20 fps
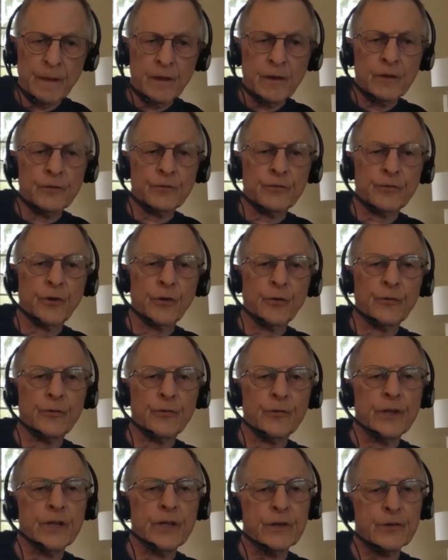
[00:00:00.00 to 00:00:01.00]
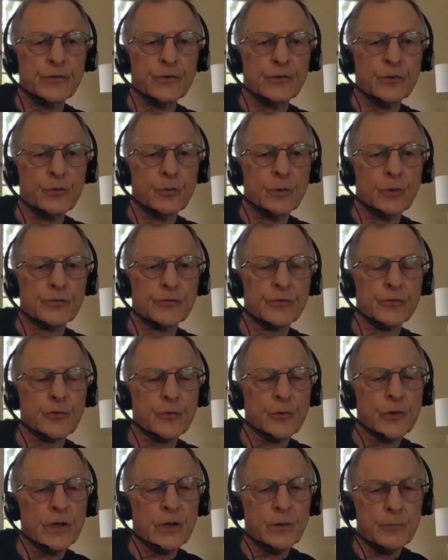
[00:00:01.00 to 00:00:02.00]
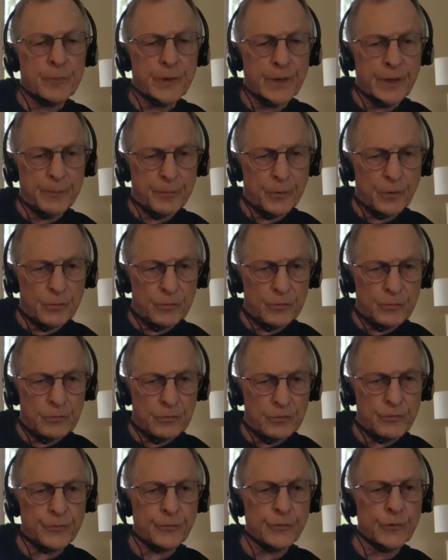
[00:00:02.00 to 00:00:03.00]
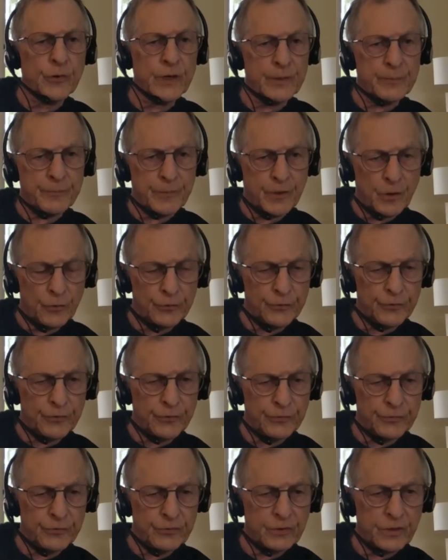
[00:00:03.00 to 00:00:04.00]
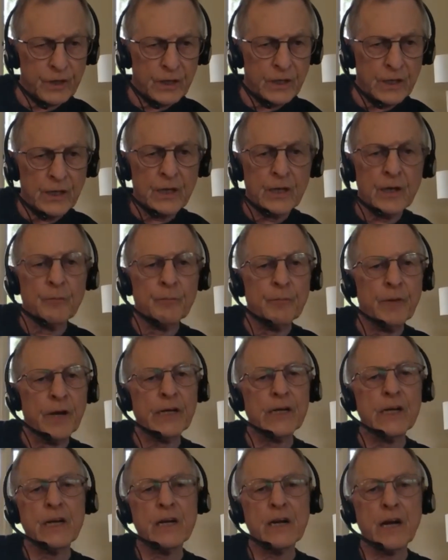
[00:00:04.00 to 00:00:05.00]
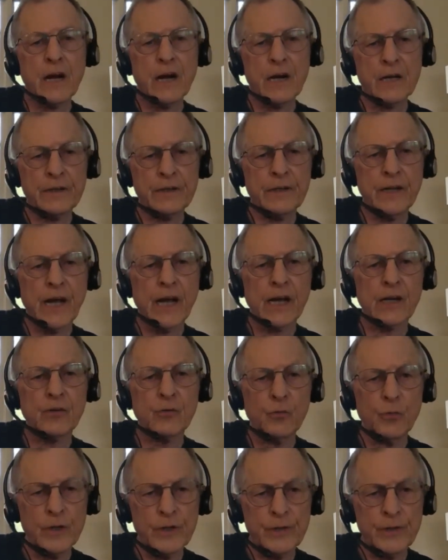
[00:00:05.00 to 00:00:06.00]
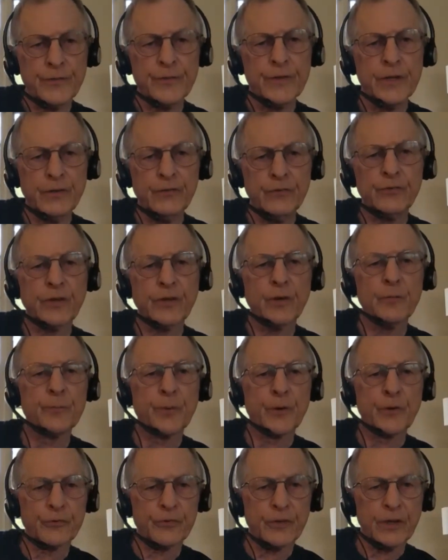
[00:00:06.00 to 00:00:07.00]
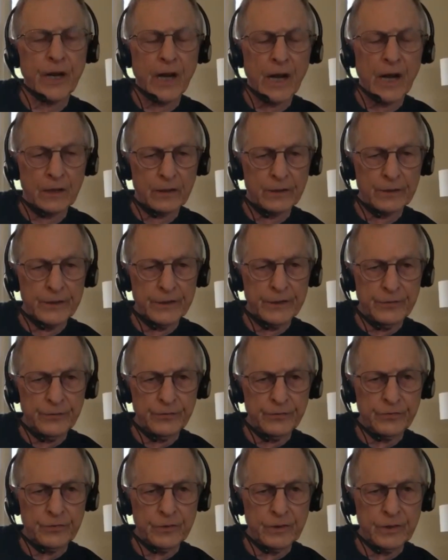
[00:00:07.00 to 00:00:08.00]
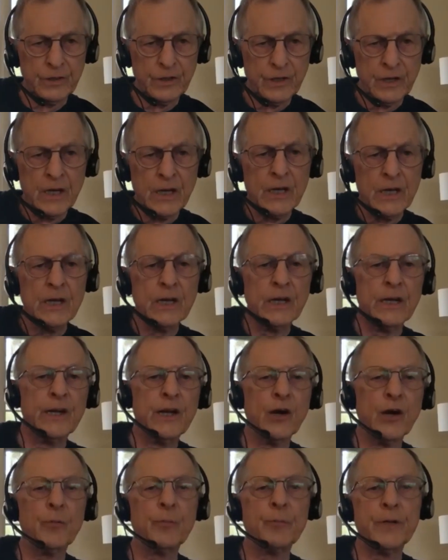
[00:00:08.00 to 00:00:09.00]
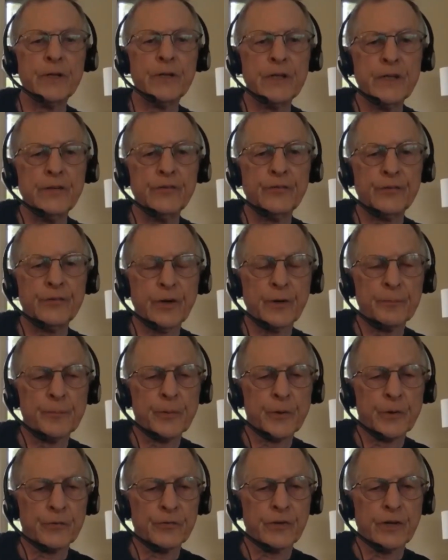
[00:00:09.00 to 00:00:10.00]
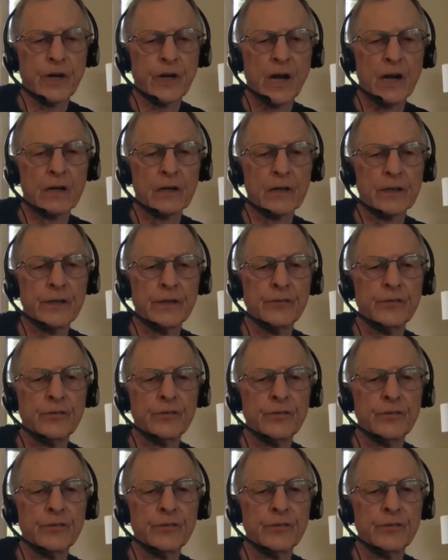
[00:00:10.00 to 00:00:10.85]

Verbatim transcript: So the issue was treating people through hypnosis, making contact with these subpersonalities, and helping these subpersonalities